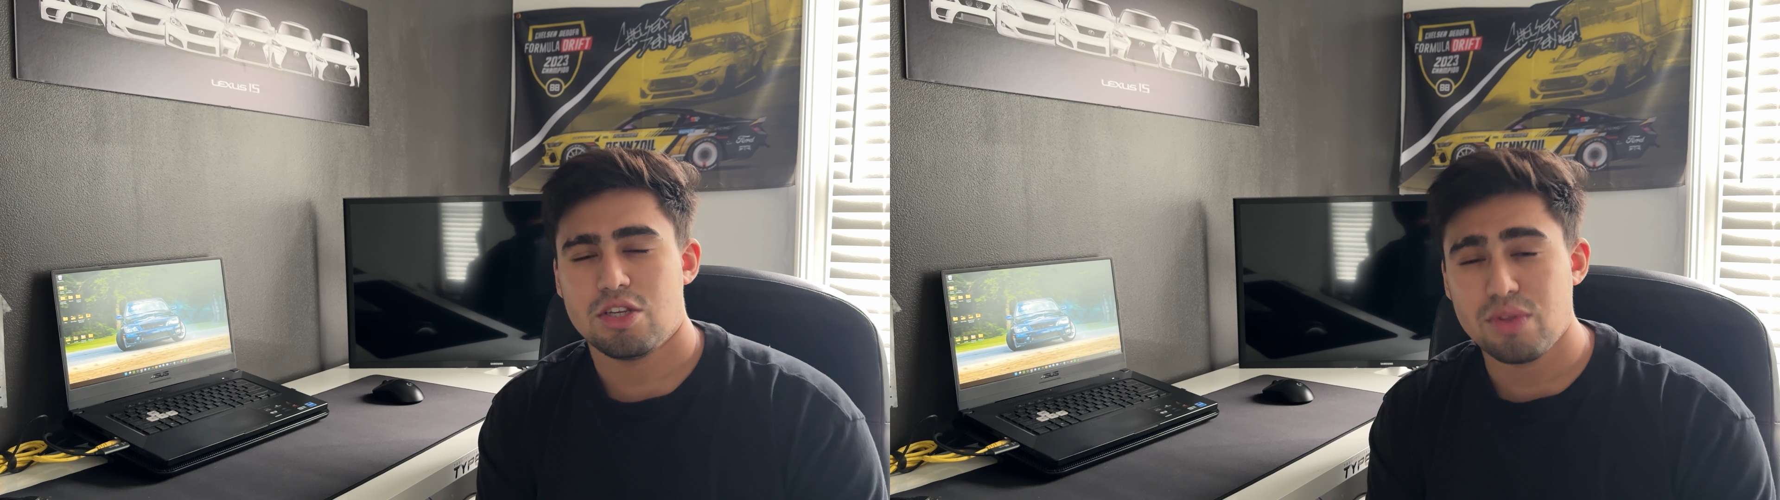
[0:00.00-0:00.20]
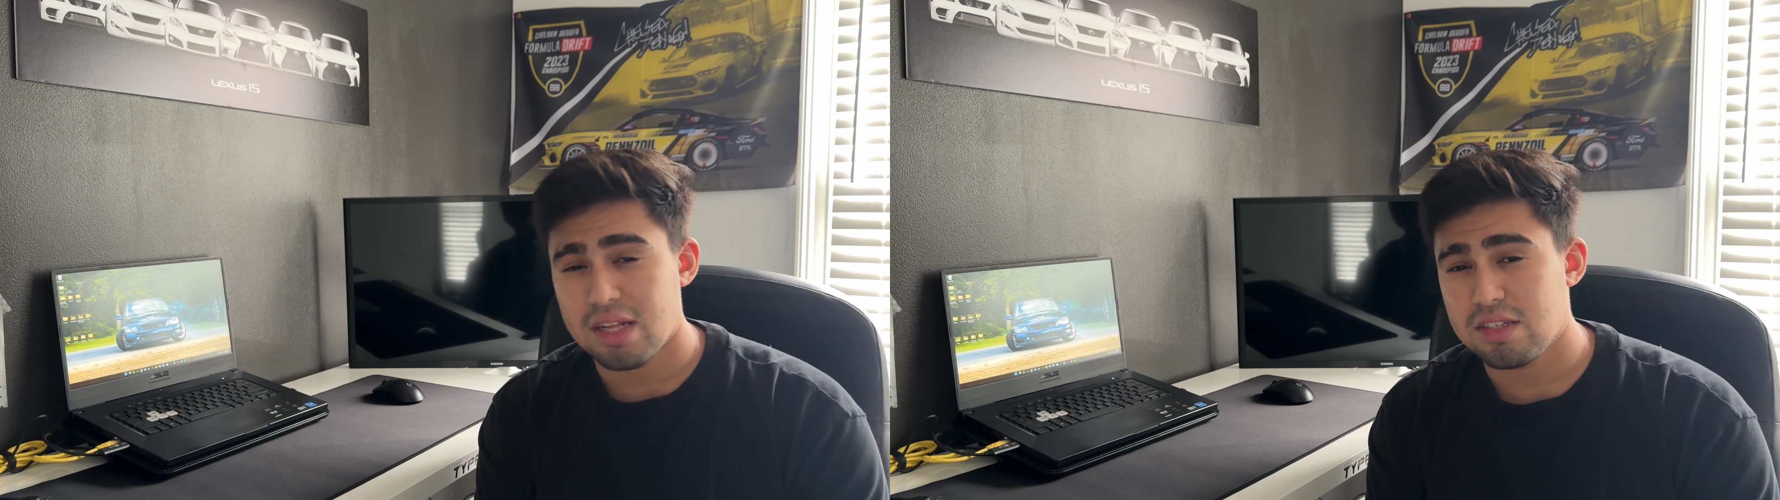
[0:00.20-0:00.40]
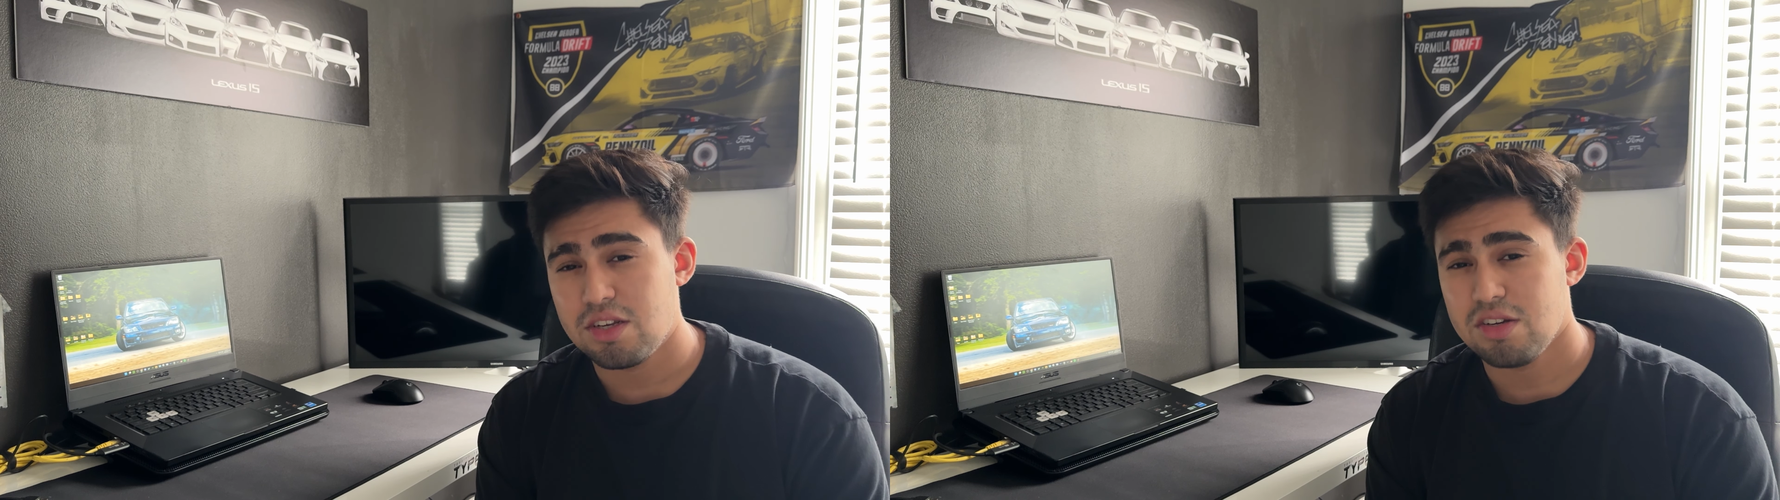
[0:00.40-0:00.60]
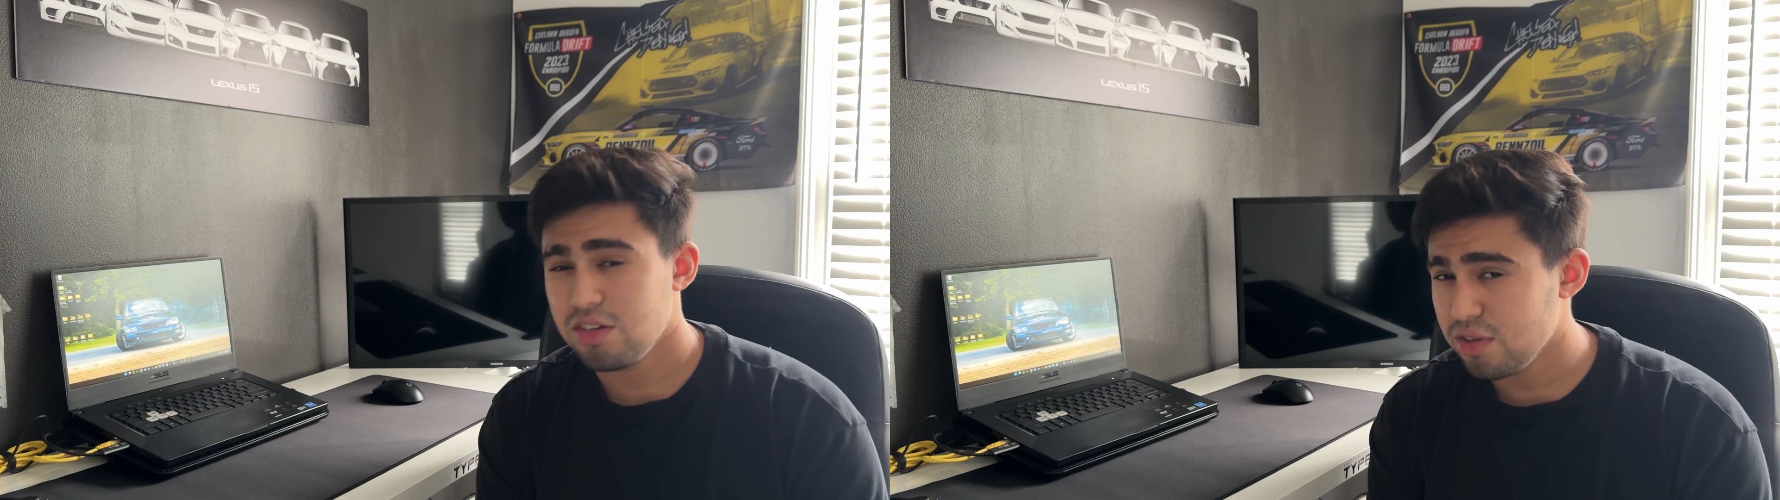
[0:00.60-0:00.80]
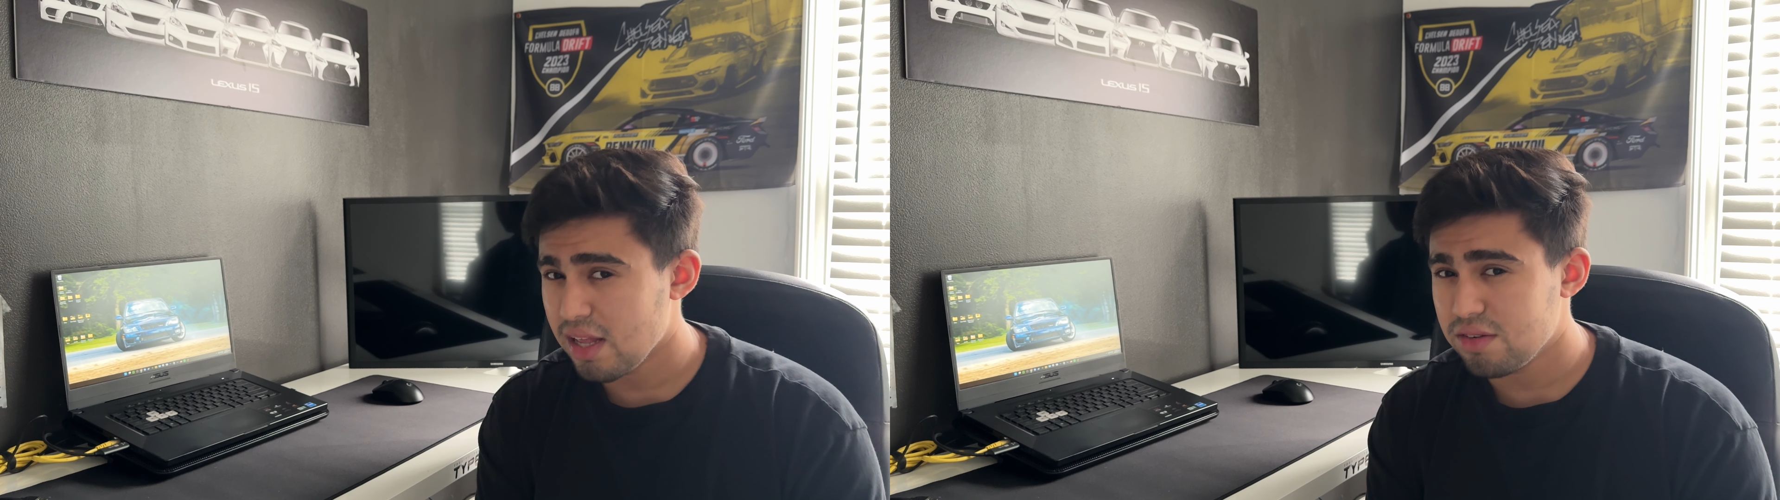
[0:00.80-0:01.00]
2002
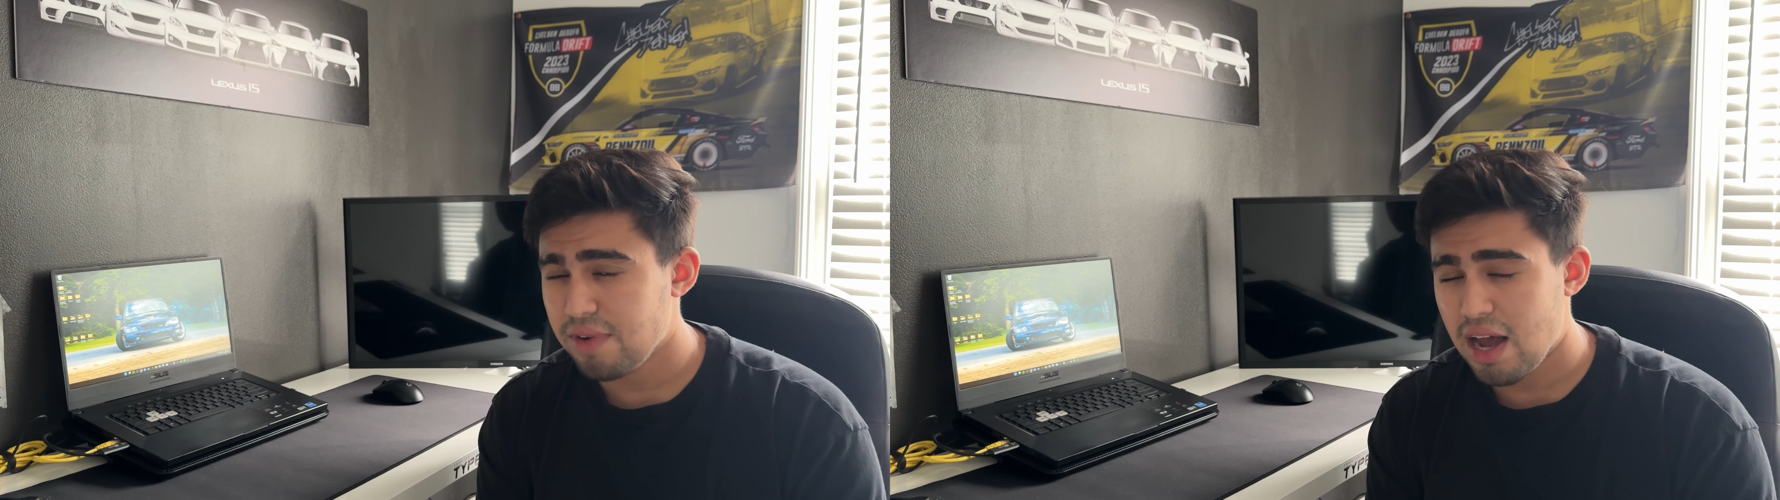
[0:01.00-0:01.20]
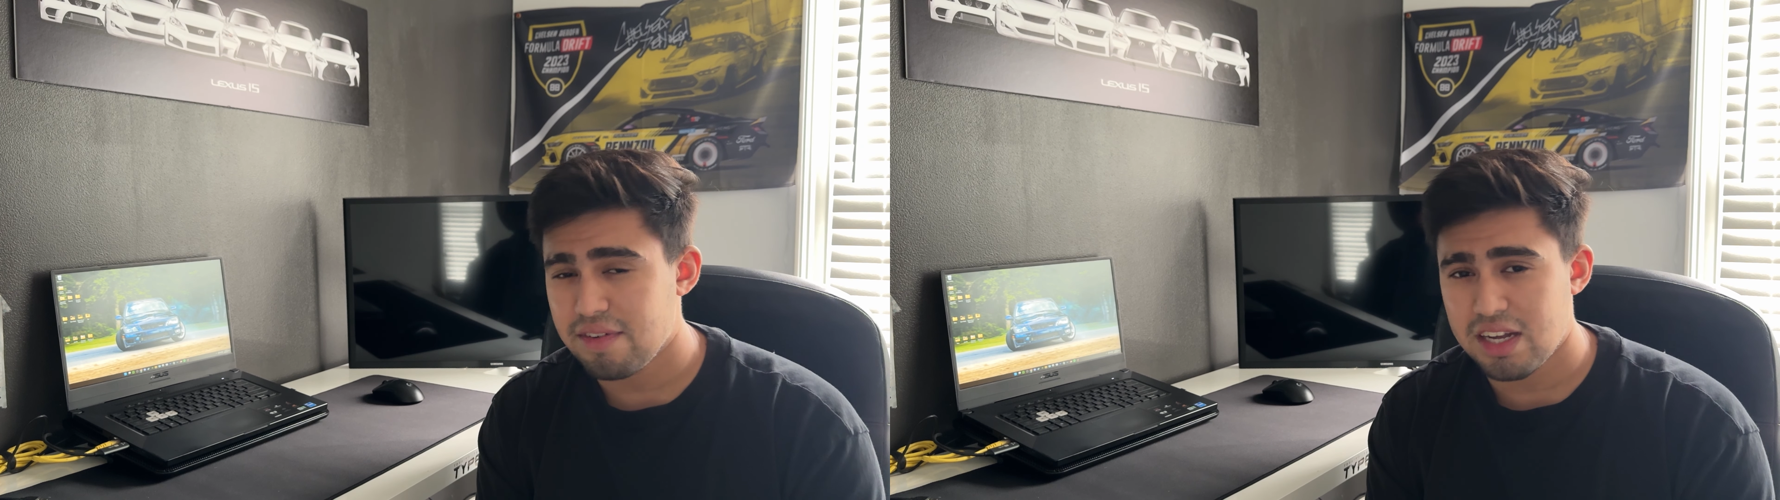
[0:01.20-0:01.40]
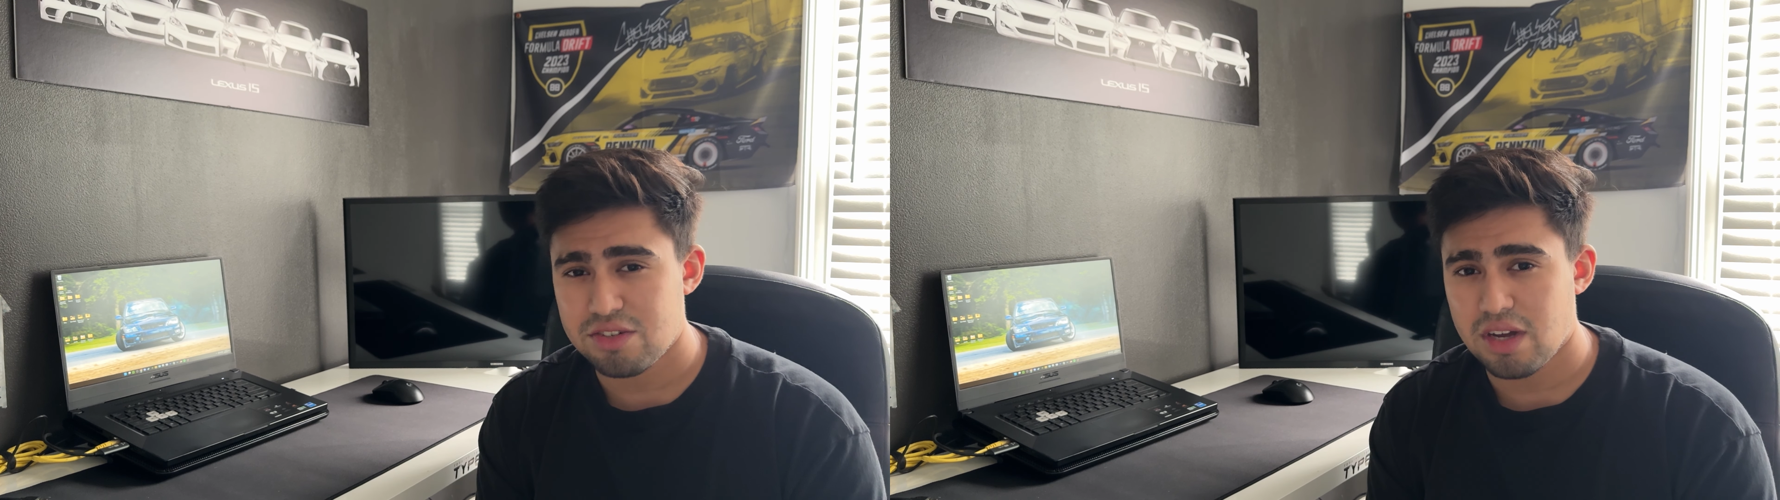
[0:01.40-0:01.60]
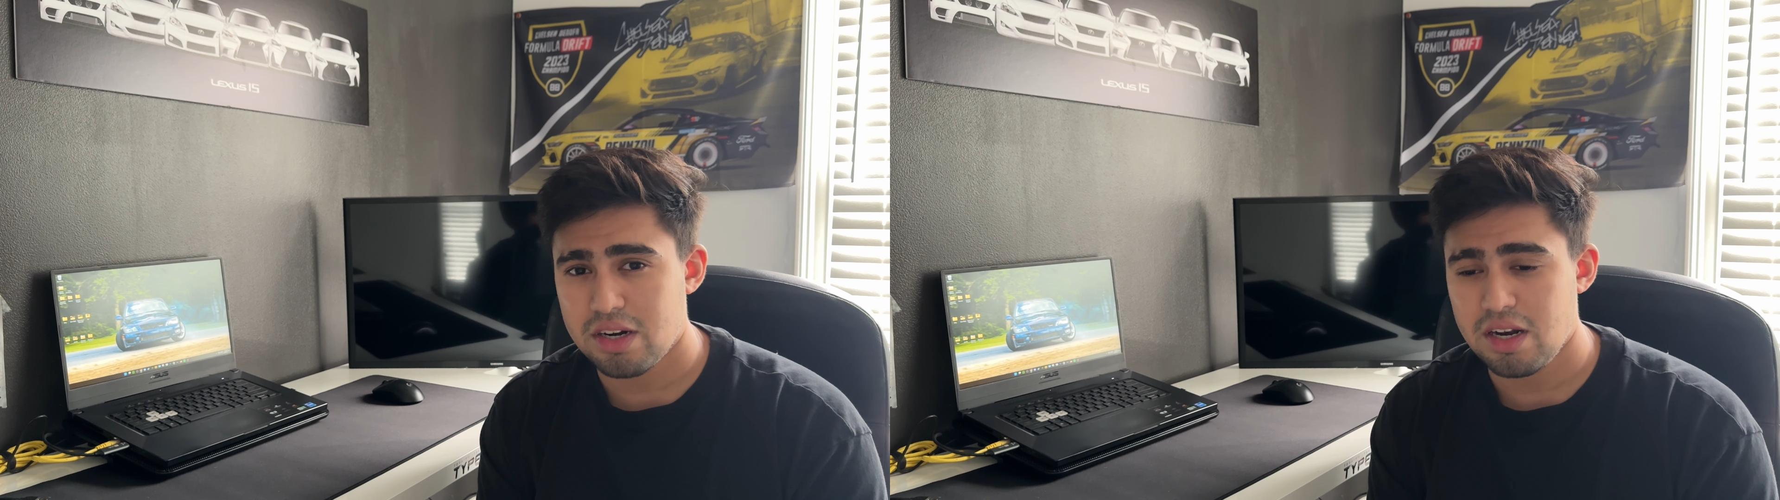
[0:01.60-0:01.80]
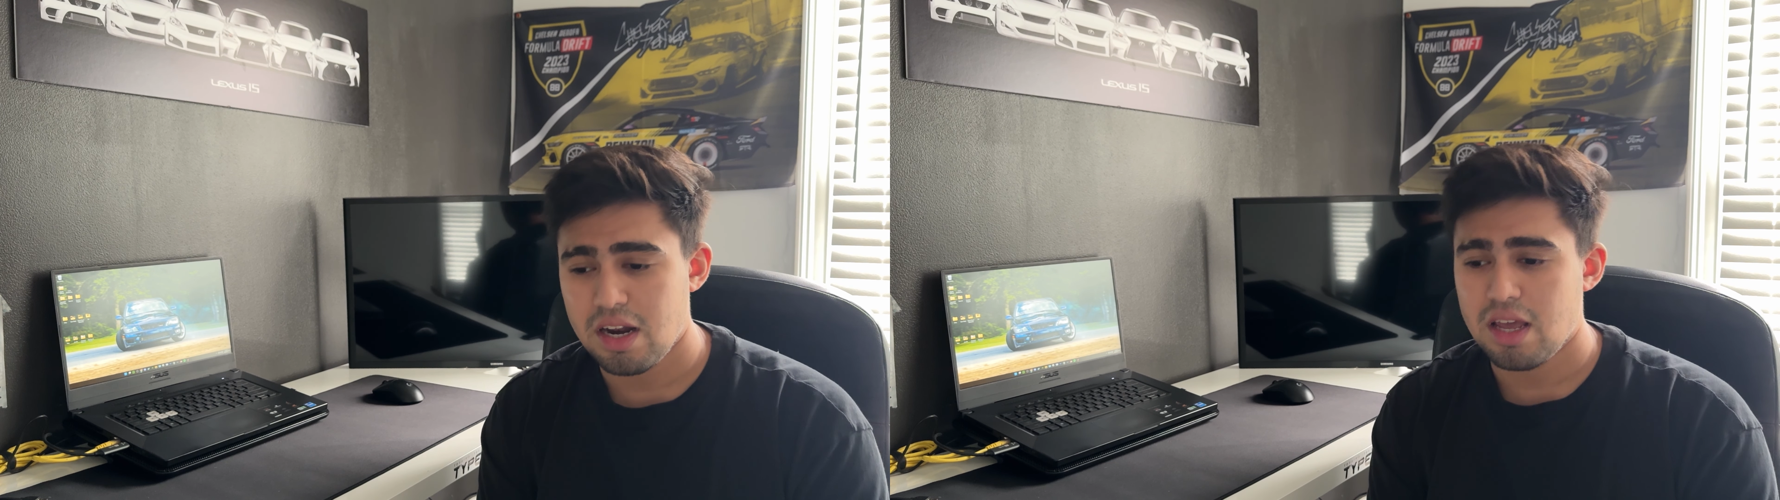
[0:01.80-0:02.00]
to 2005 IS300,